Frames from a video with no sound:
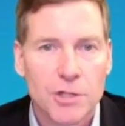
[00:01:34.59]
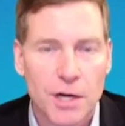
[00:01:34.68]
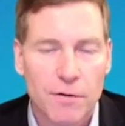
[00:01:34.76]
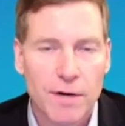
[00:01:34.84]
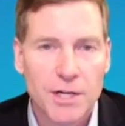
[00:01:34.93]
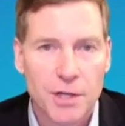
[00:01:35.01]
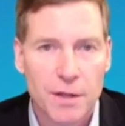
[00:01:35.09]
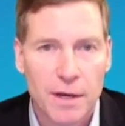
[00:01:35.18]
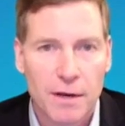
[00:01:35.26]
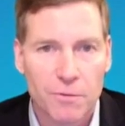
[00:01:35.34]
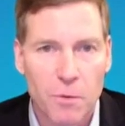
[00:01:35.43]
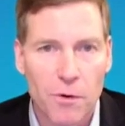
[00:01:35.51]
generation that
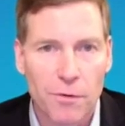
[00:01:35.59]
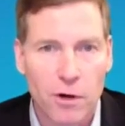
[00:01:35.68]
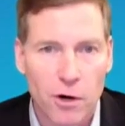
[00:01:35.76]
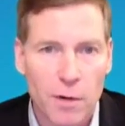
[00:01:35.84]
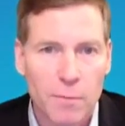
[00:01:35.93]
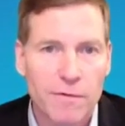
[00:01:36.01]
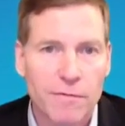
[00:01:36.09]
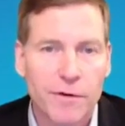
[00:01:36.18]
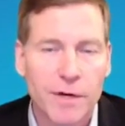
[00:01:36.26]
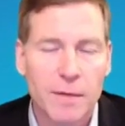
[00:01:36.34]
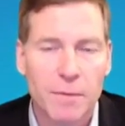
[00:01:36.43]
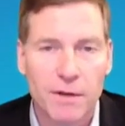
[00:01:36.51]
is both carbon
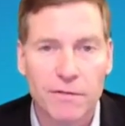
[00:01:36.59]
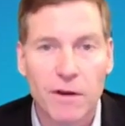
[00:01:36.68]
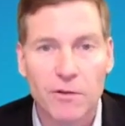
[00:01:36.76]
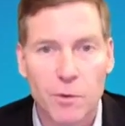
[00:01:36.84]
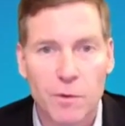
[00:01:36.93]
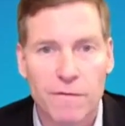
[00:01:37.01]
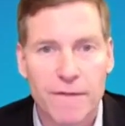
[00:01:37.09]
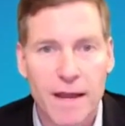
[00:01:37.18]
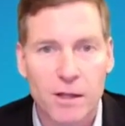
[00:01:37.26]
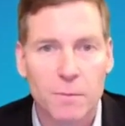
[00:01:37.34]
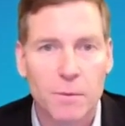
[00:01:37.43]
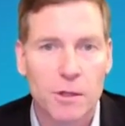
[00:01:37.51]
free but is also
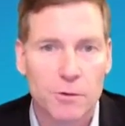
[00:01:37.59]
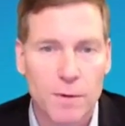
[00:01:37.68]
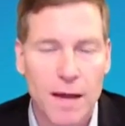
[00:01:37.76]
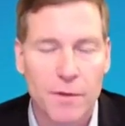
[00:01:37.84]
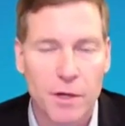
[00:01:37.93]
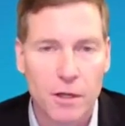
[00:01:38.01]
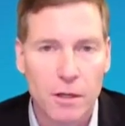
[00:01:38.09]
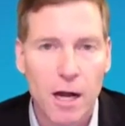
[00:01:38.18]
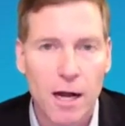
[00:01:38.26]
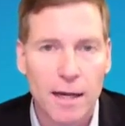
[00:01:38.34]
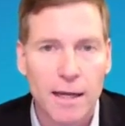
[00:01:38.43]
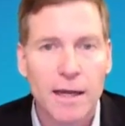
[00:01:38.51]
available around the
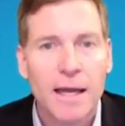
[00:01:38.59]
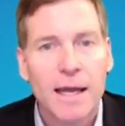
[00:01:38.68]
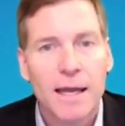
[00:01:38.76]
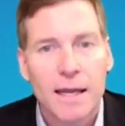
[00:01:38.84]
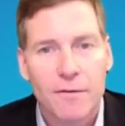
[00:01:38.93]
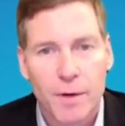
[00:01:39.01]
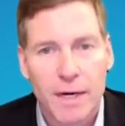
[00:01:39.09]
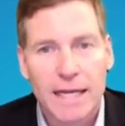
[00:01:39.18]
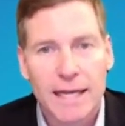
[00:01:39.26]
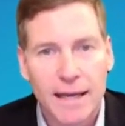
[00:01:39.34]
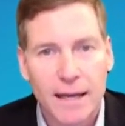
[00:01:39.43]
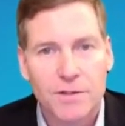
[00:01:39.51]
clock if we're going
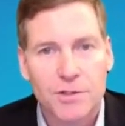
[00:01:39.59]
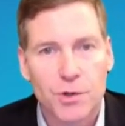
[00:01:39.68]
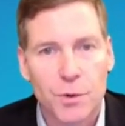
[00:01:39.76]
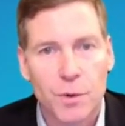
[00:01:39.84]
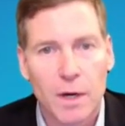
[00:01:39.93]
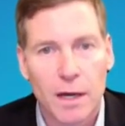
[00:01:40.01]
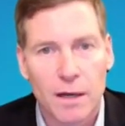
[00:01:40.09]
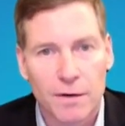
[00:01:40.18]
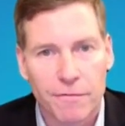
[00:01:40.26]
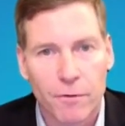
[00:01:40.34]
to get to an